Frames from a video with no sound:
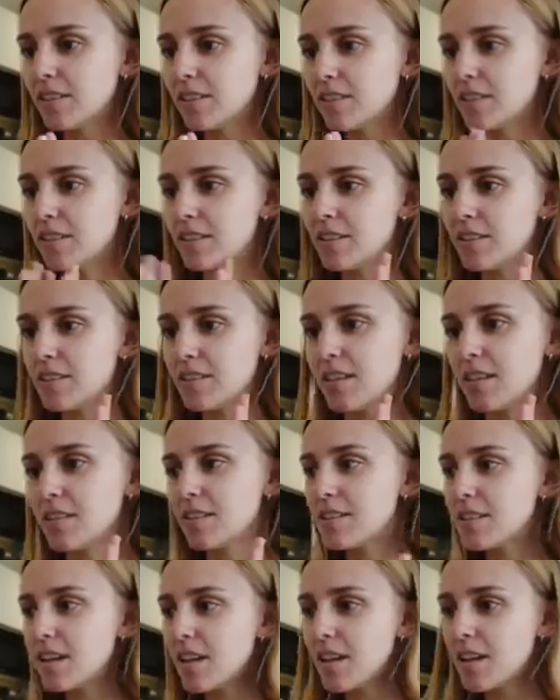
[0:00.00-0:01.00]
Dun, dun,
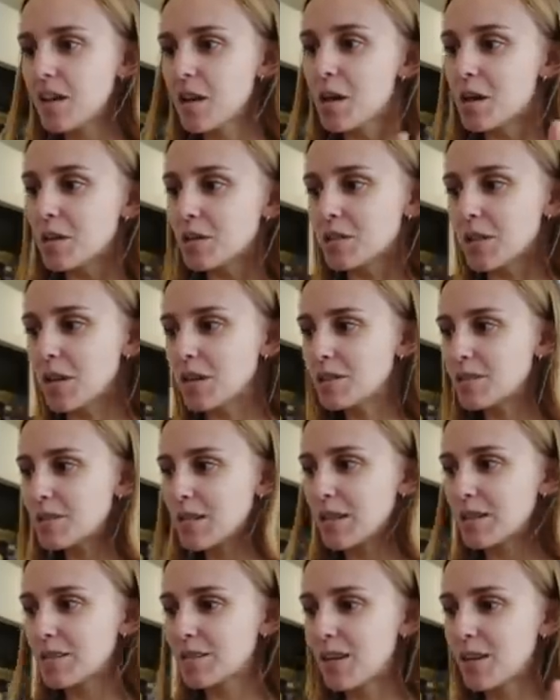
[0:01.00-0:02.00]
dun, dun,
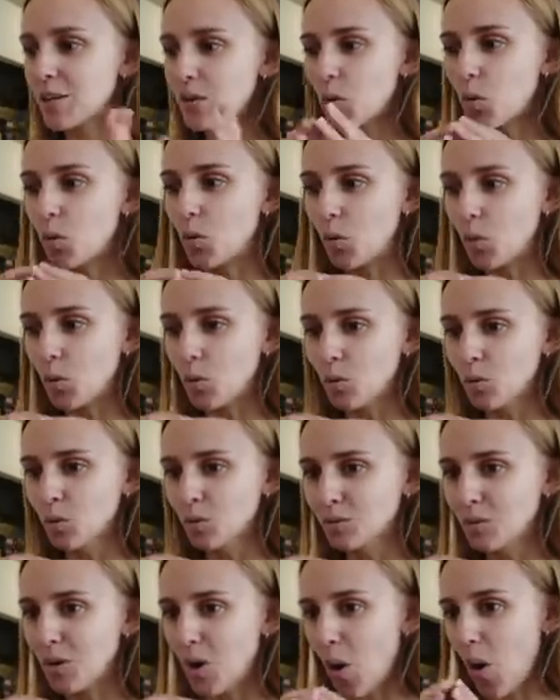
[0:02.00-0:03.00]
dun, dun.
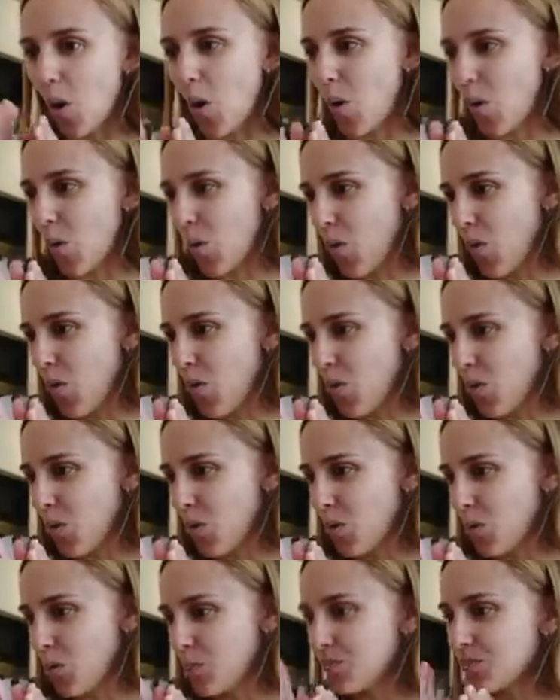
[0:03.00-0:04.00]
Ooh,
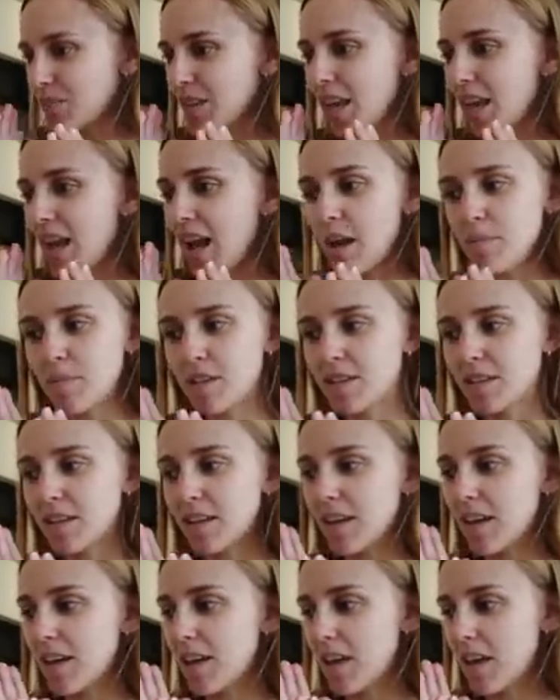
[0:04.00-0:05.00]
ooh. I mean,
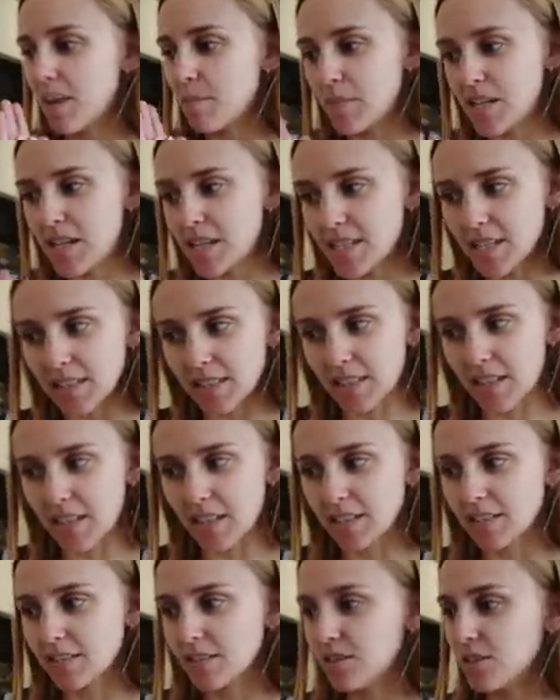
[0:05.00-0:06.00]

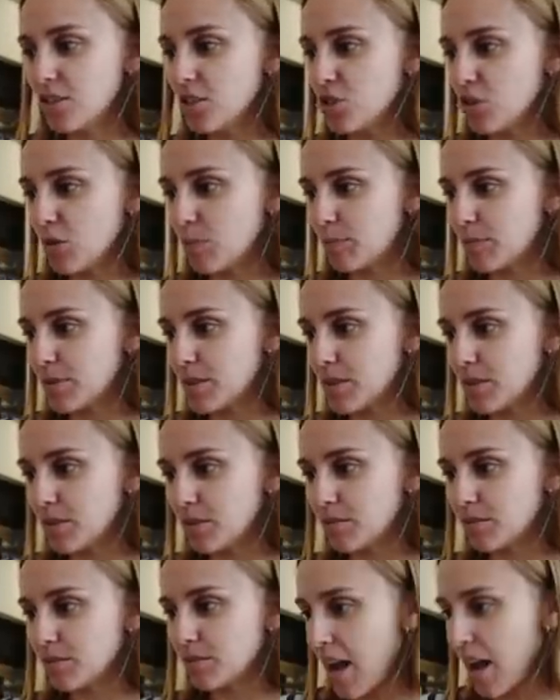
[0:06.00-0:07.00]
immediately, the
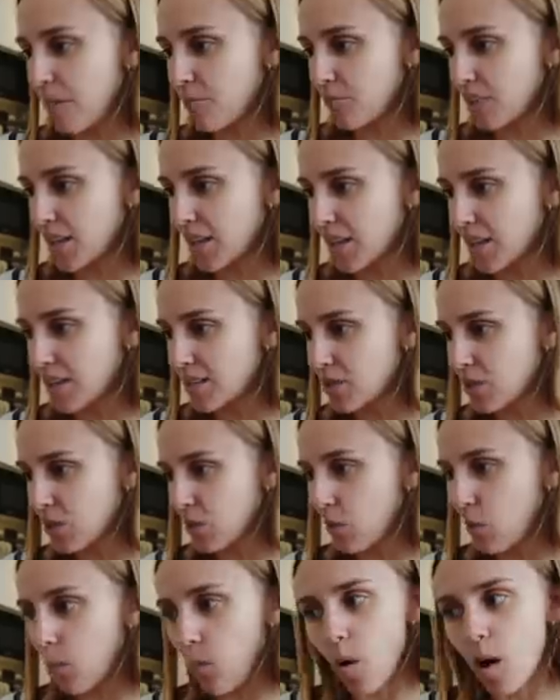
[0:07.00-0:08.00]
jumpsuit I'm really into.
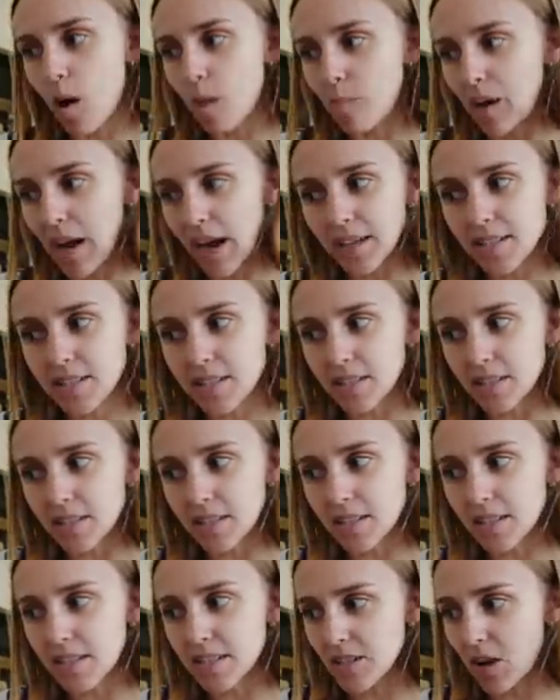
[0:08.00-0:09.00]
What
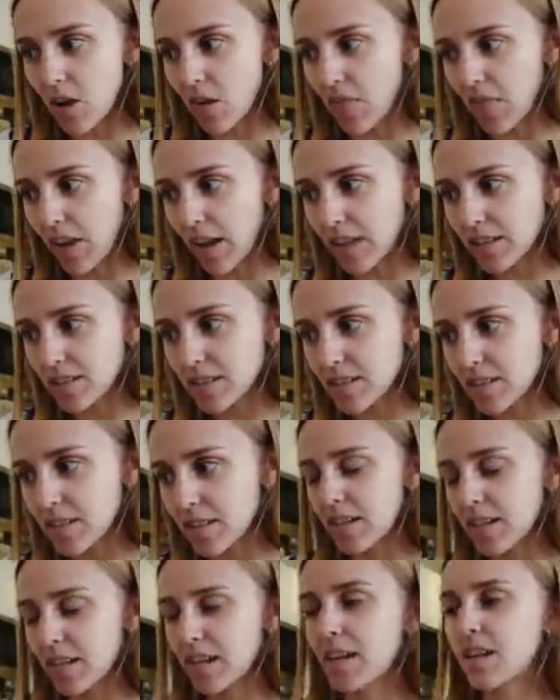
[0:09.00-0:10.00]
pattern is on that?
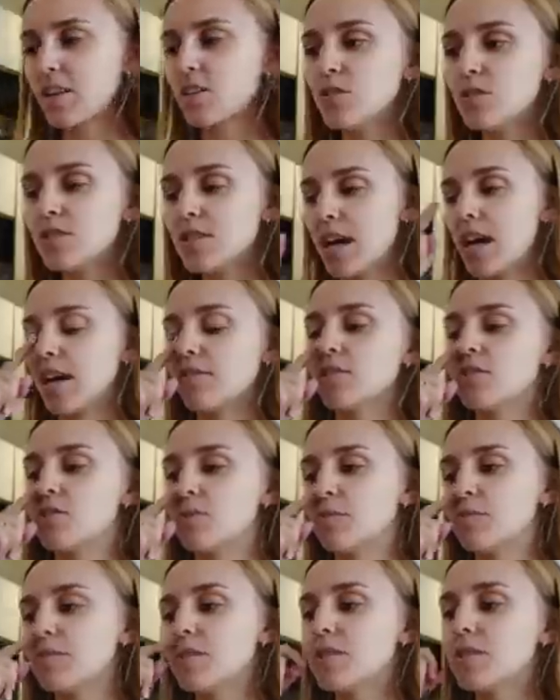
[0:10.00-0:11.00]
Like, I used to have a
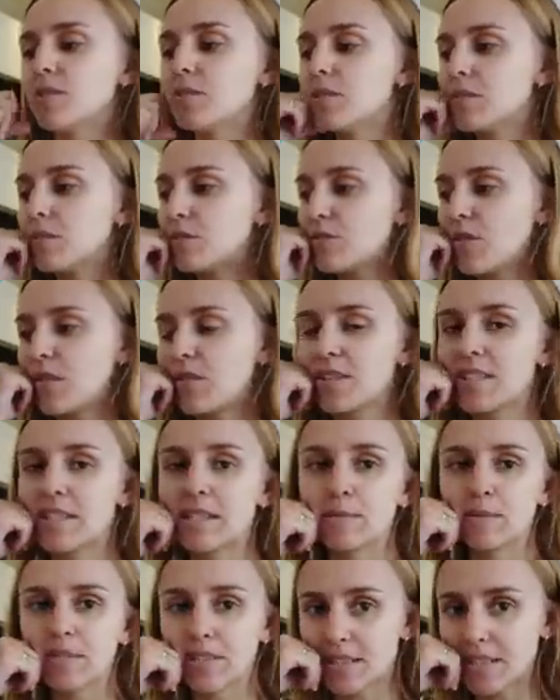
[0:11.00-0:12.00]
jumpsuit that was very
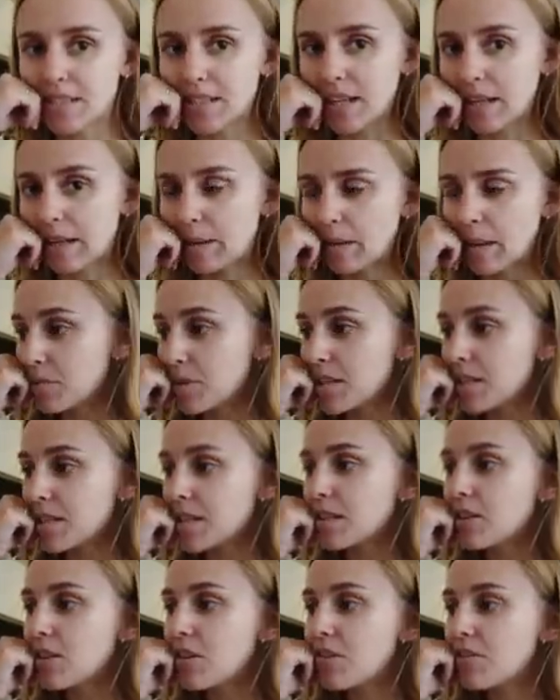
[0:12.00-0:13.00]
similar to that, but it
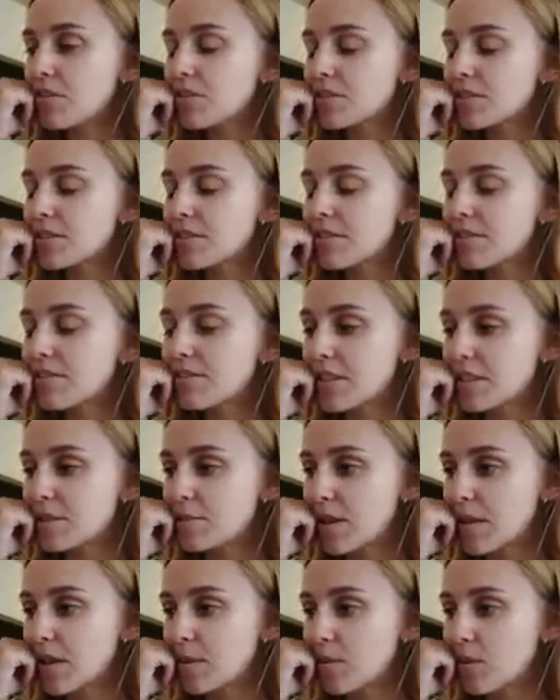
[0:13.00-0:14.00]
did not fit
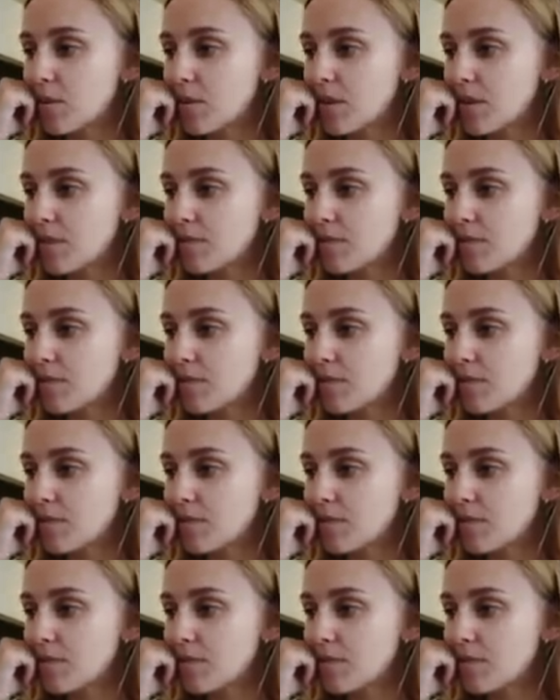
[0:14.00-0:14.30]
me anymore.